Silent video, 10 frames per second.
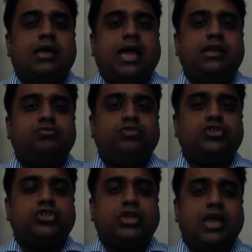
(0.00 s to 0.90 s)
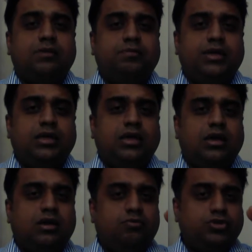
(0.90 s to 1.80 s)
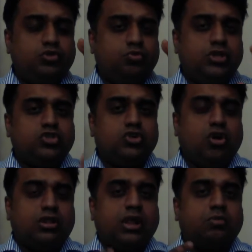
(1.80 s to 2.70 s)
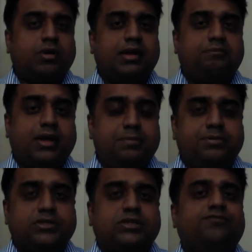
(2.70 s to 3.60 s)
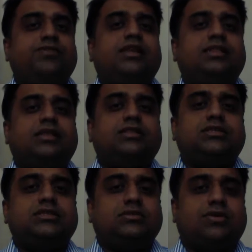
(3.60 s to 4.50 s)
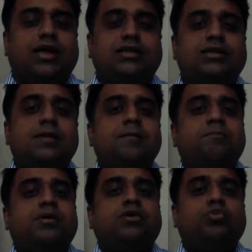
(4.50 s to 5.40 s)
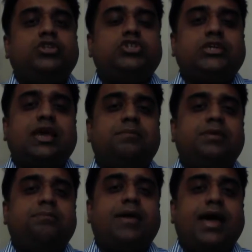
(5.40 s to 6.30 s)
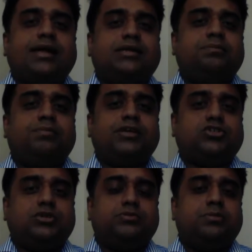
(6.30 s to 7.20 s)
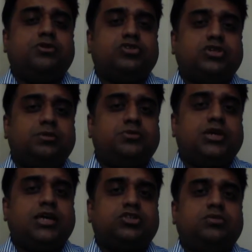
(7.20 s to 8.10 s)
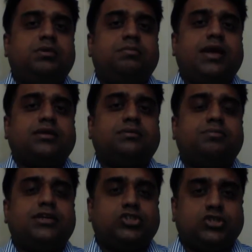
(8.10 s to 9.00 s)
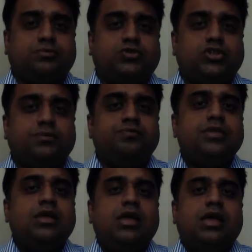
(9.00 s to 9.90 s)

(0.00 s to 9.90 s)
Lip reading: and which can be, which it's not that my personal feeling that this is right, but which can be backed up by scripture, because scripture has to be backed up by scripture,